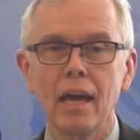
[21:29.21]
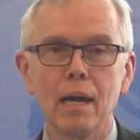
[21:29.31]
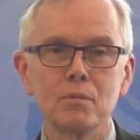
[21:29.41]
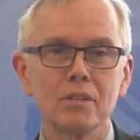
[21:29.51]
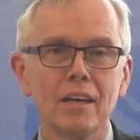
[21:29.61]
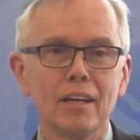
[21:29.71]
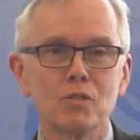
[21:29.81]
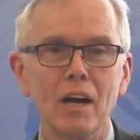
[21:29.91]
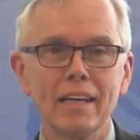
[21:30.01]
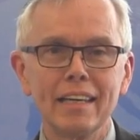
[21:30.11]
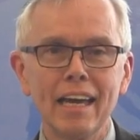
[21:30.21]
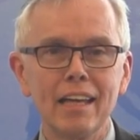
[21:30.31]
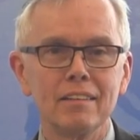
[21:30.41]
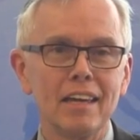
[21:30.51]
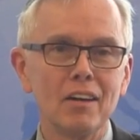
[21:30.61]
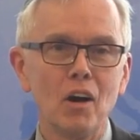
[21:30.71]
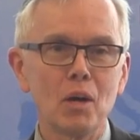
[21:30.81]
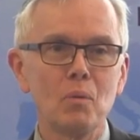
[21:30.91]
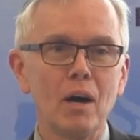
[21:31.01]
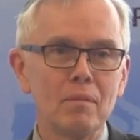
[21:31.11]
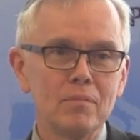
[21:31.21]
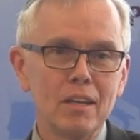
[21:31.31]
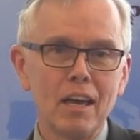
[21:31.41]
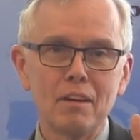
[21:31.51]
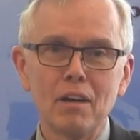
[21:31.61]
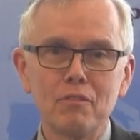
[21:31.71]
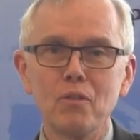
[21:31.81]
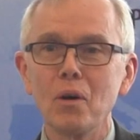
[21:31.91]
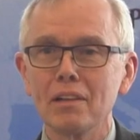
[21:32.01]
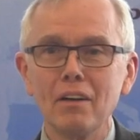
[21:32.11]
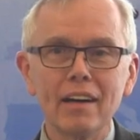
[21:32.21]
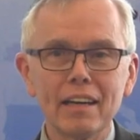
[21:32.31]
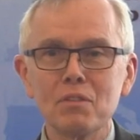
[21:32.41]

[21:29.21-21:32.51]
and I was trying to get in Ottawa at around 4 o'clock,